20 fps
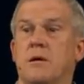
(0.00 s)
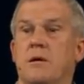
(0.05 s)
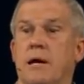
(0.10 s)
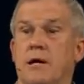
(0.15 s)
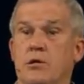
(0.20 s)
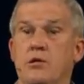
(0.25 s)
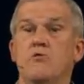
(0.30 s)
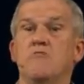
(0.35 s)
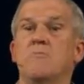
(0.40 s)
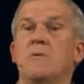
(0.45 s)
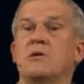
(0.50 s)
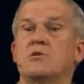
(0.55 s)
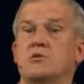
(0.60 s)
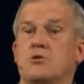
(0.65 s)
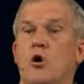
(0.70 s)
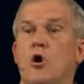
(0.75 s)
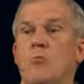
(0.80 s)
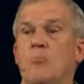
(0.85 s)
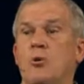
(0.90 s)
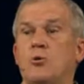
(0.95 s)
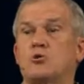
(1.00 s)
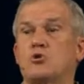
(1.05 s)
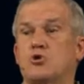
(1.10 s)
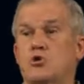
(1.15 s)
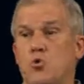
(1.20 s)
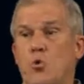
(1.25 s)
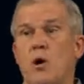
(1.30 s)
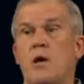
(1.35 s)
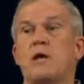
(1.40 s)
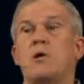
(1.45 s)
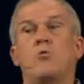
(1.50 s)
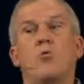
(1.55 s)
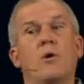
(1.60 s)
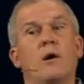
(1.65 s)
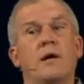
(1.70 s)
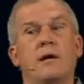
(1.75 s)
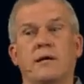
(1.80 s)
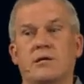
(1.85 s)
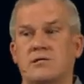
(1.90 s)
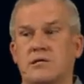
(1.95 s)
And you've missed almost 20
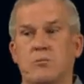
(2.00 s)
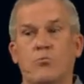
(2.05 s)
weeks,